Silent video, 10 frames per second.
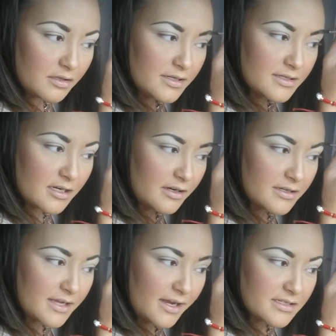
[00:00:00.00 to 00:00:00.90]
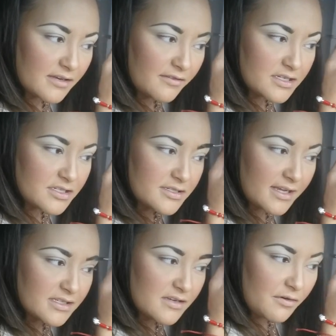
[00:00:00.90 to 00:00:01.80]
Is it asking, it's just
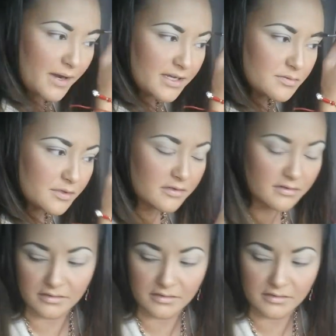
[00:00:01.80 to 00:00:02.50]
asking for a password?